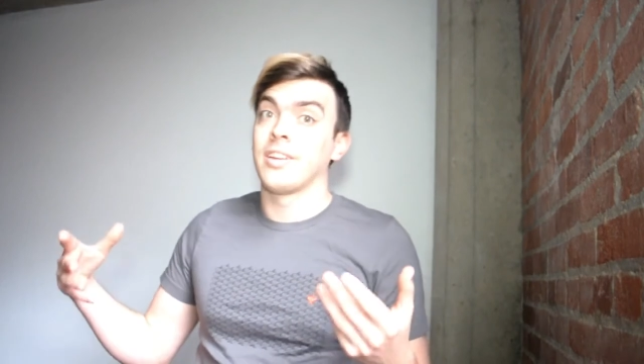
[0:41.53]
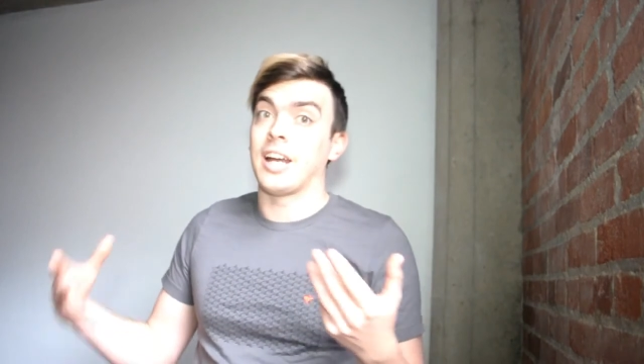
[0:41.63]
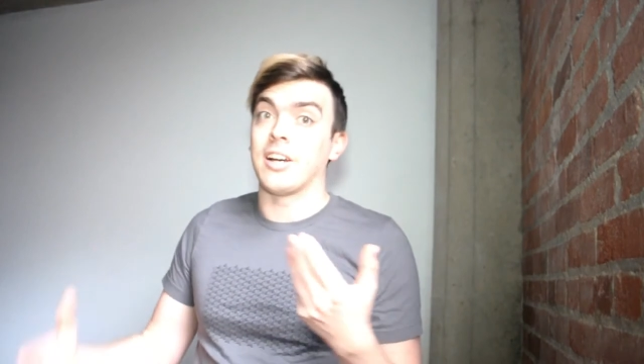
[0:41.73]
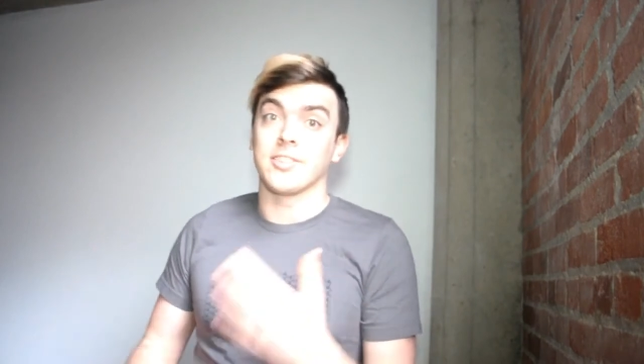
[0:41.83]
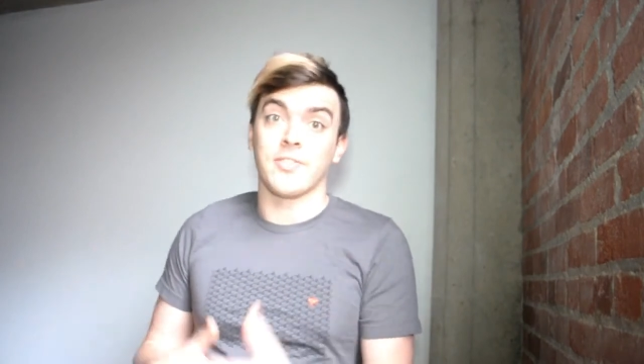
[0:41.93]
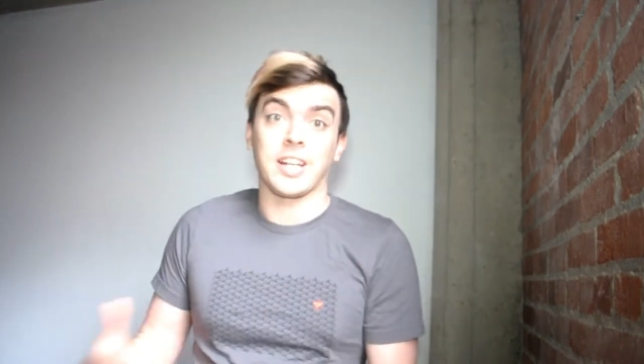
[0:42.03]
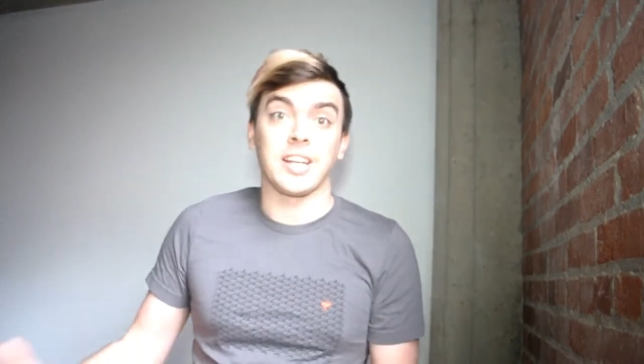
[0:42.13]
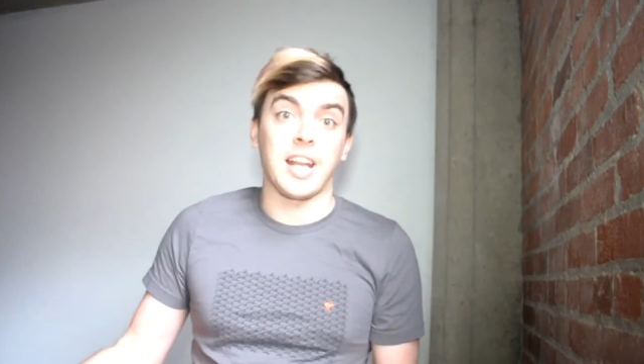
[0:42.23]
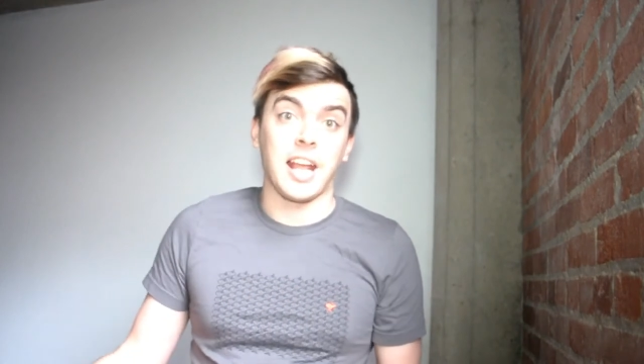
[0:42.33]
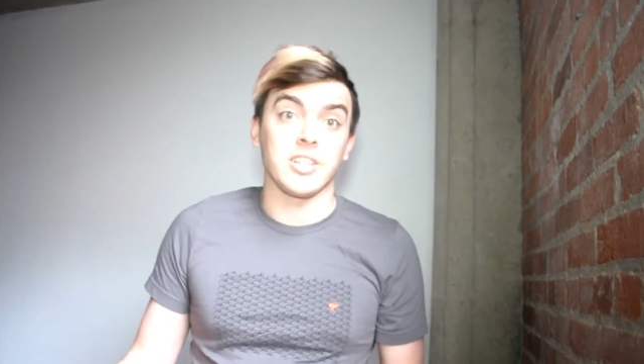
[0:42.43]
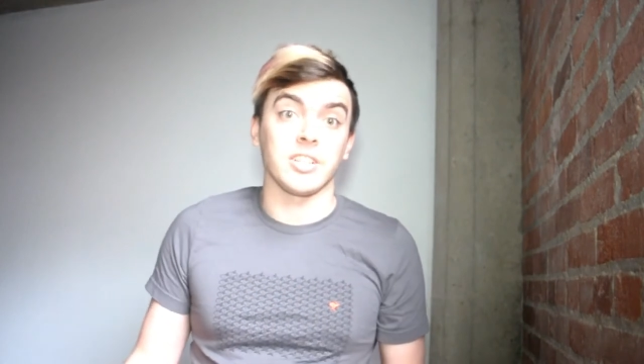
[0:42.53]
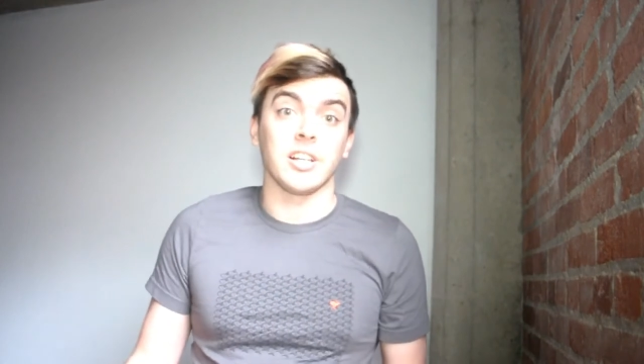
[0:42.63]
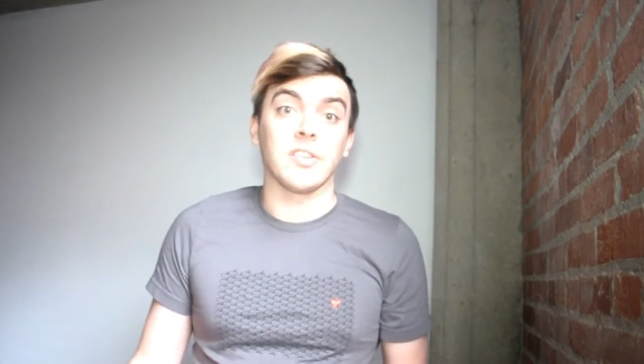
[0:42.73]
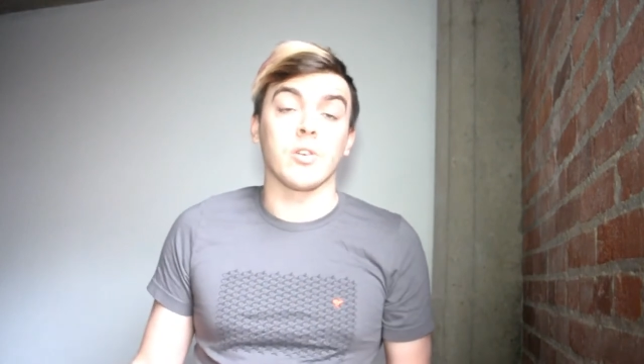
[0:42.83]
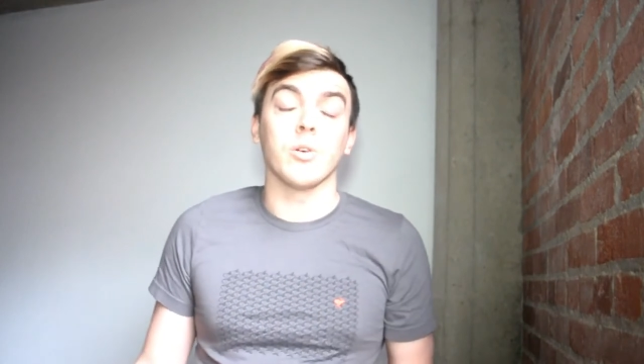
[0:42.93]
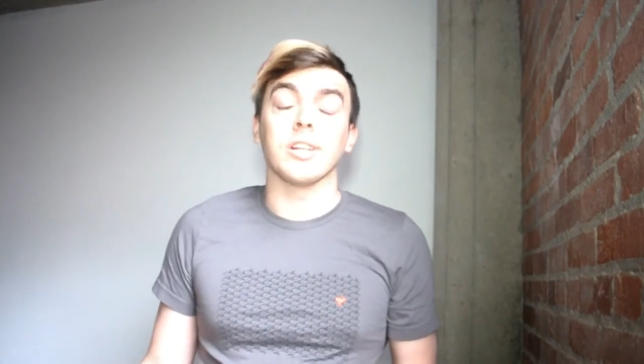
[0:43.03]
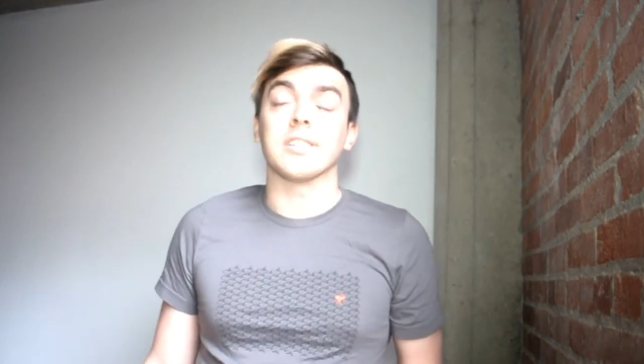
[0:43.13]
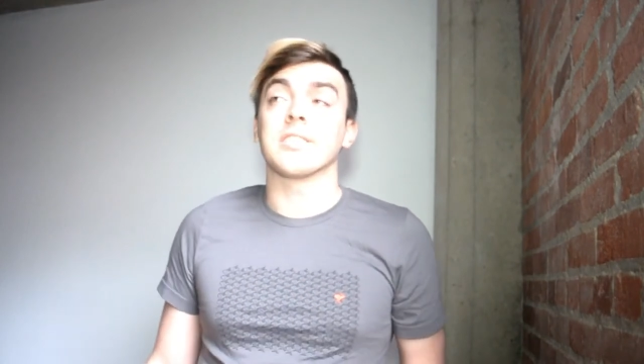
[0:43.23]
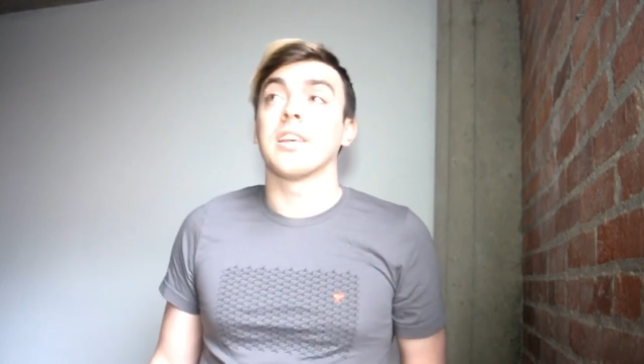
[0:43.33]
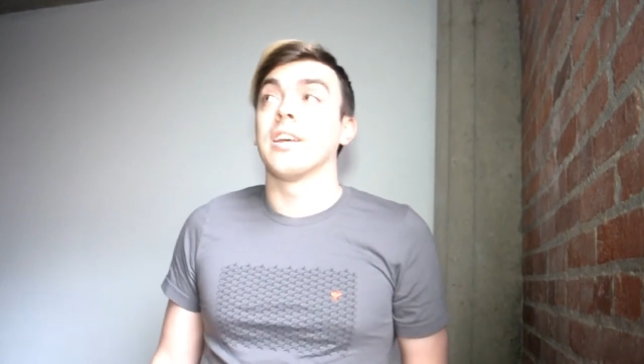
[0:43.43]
how it's affected Asia, of course,